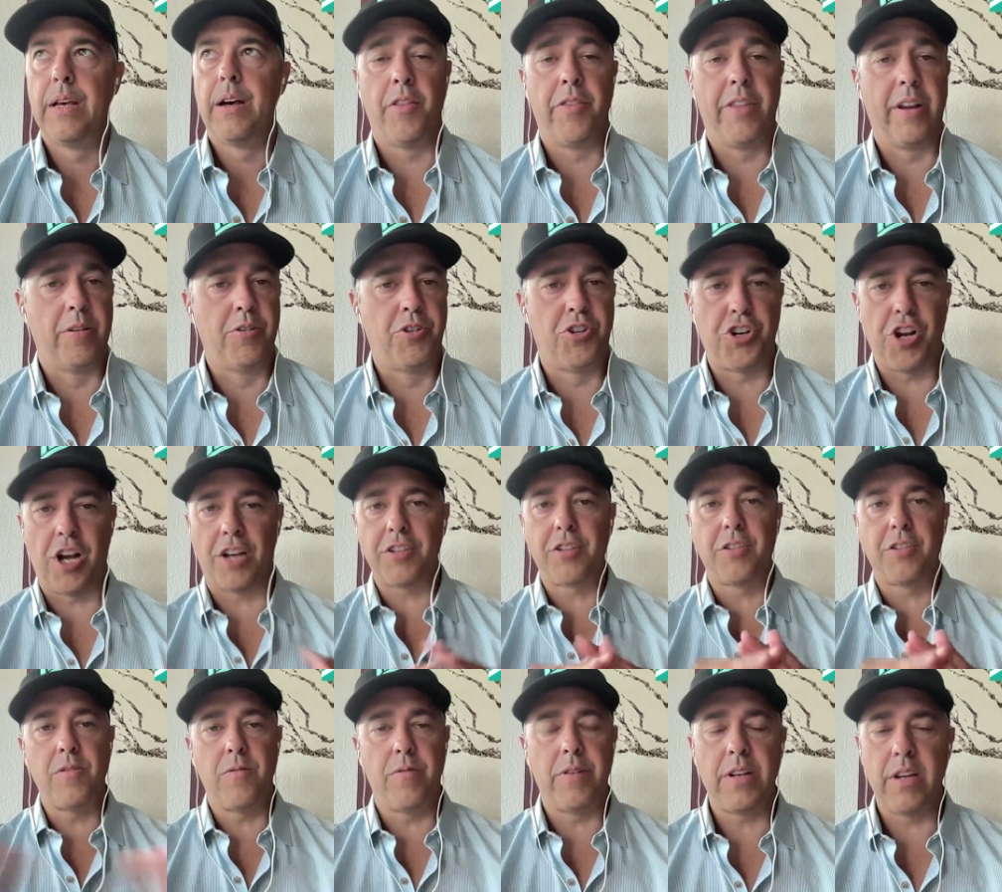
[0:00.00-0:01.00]
They're
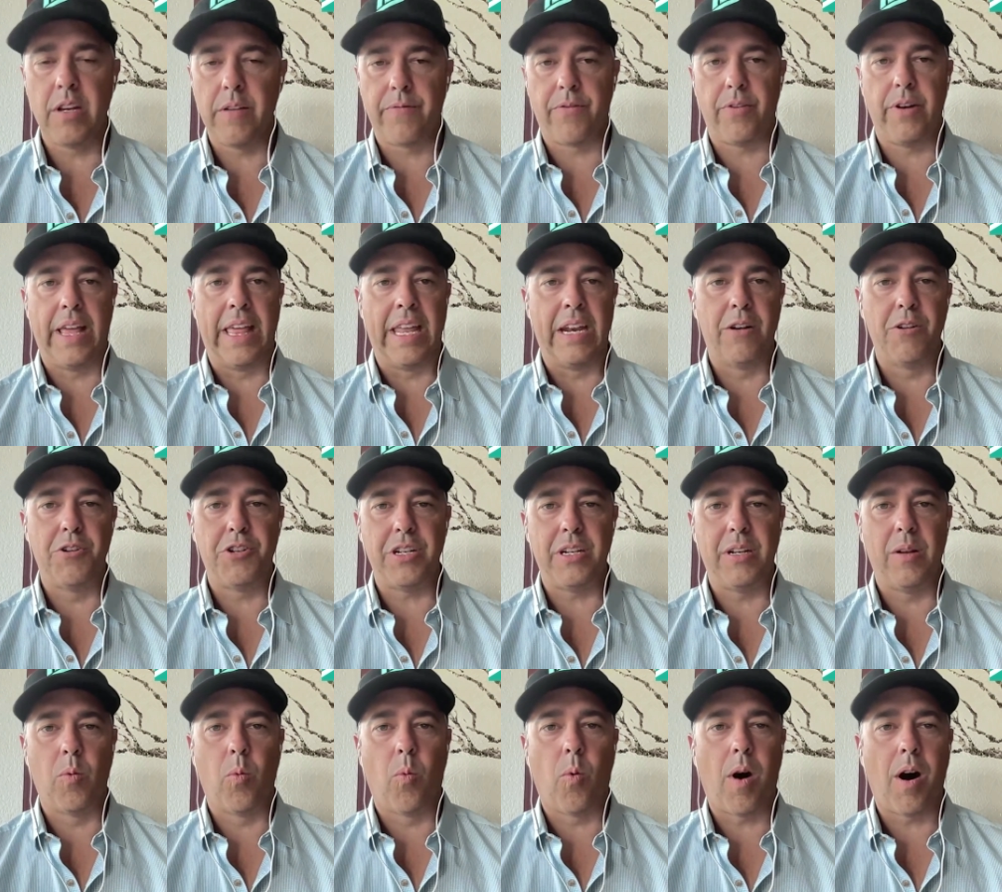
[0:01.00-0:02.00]
just doing it for energy
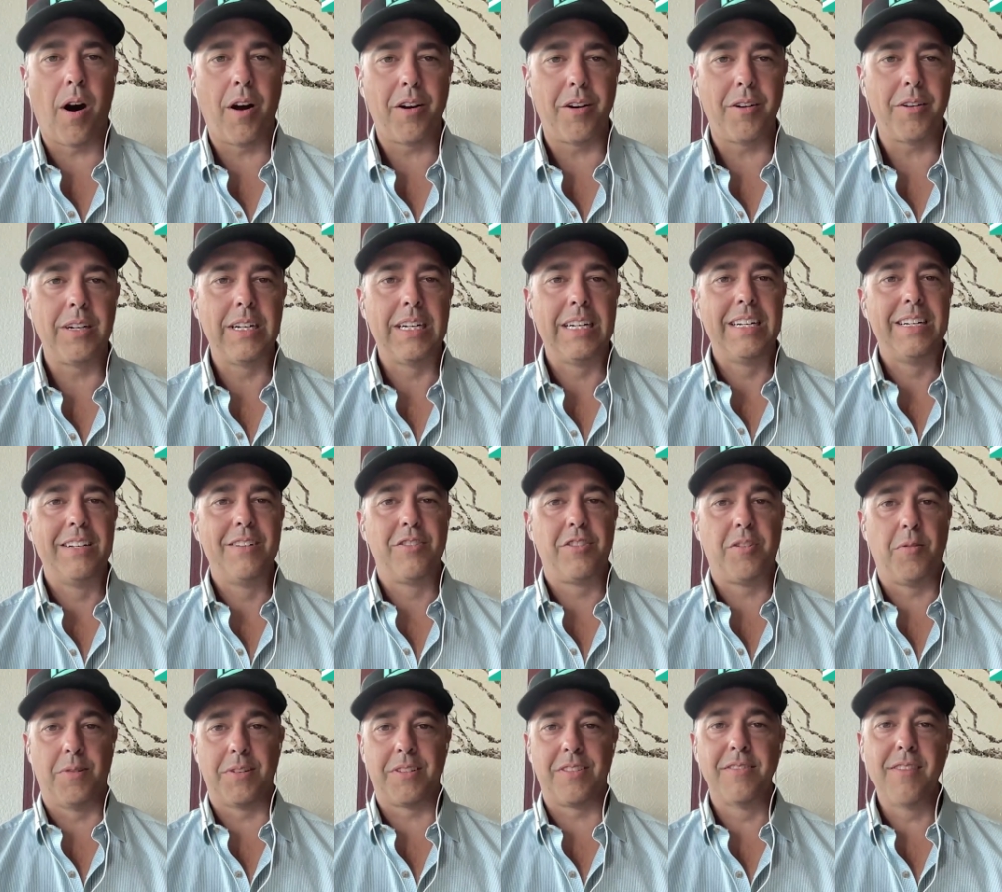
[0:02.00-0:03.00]
and water.
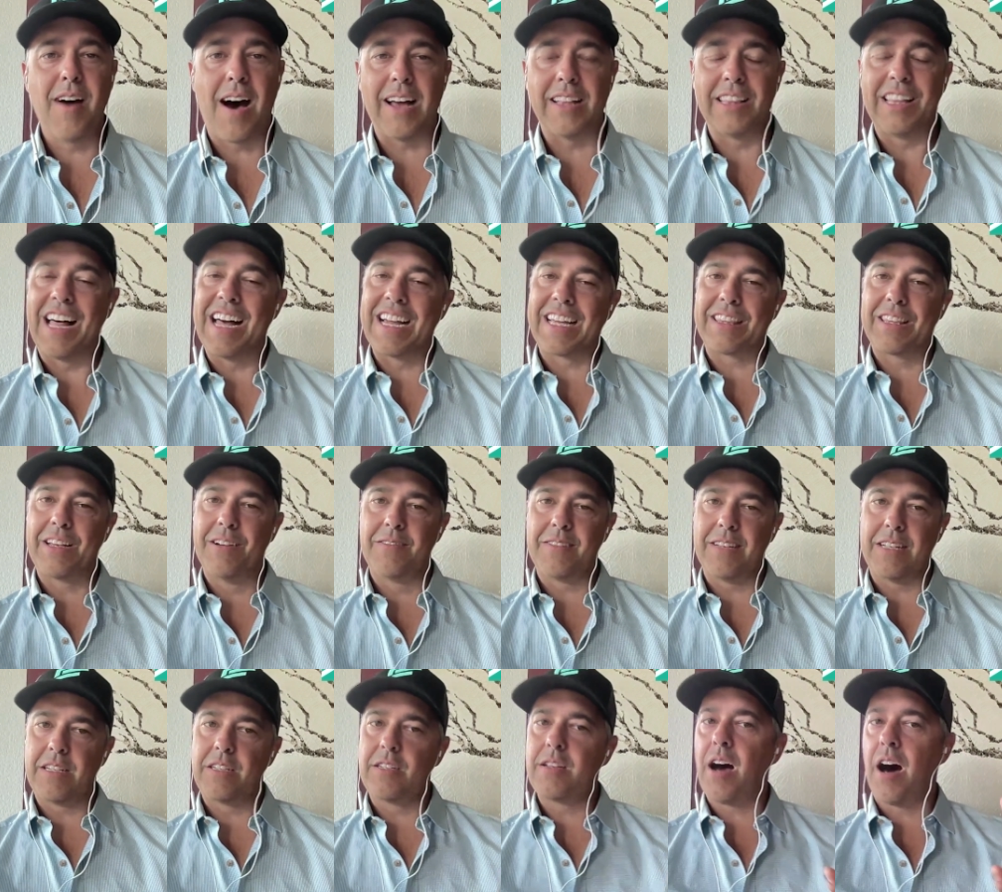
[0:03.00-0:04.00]
So it's not like there's
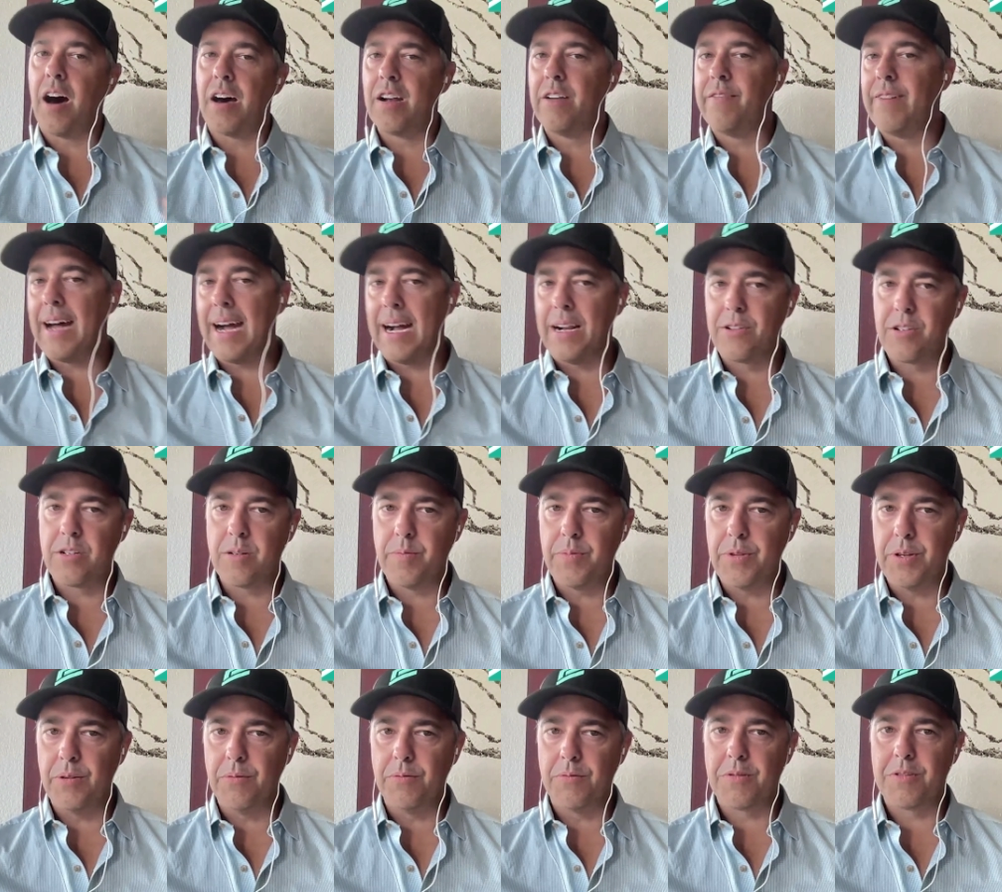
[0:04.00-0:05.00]
a ton of
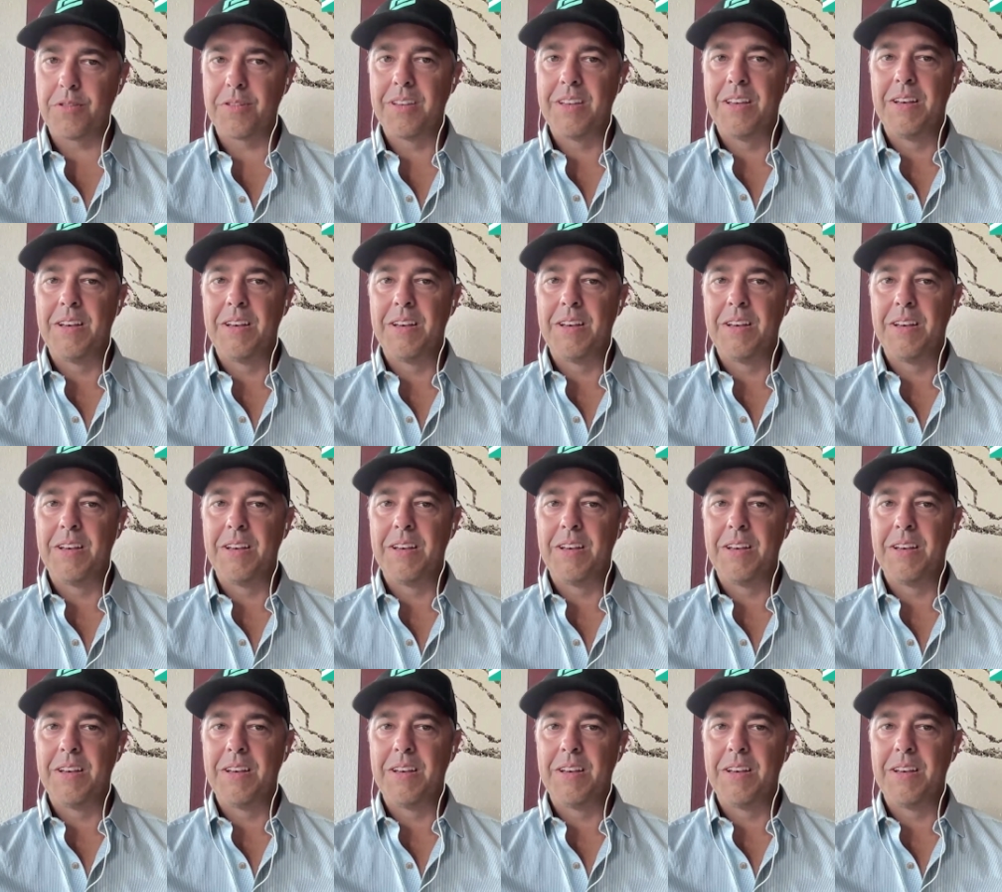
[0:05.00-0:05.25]
attributes,